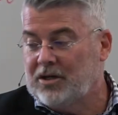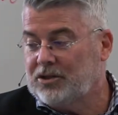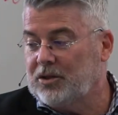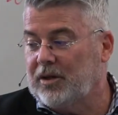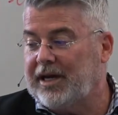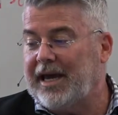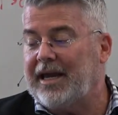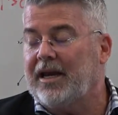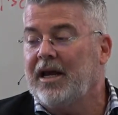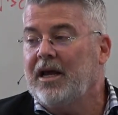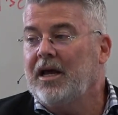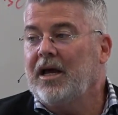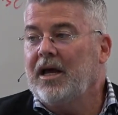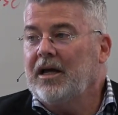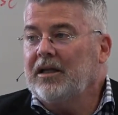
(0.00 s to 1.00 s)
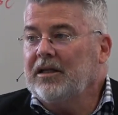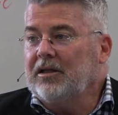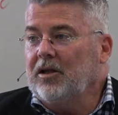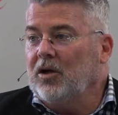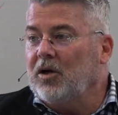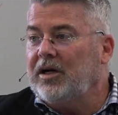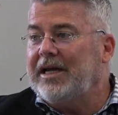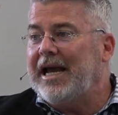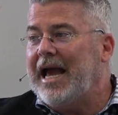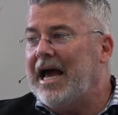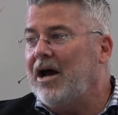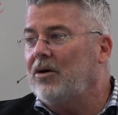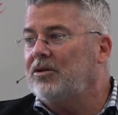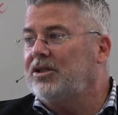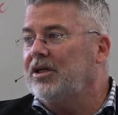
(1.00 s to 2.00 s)
So again, learning
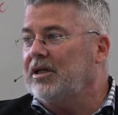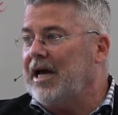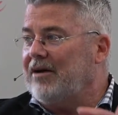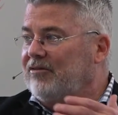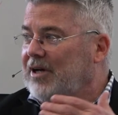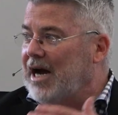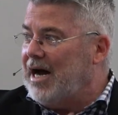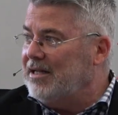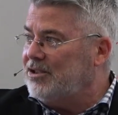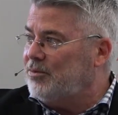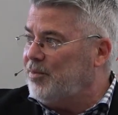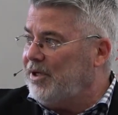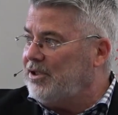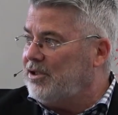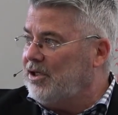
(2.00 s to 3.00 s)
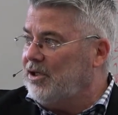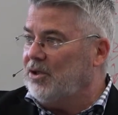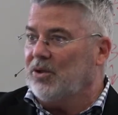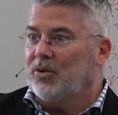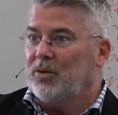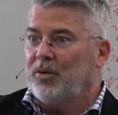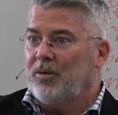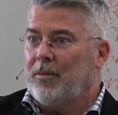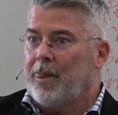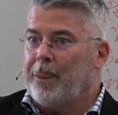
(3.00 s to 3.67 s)
how to have God speak to you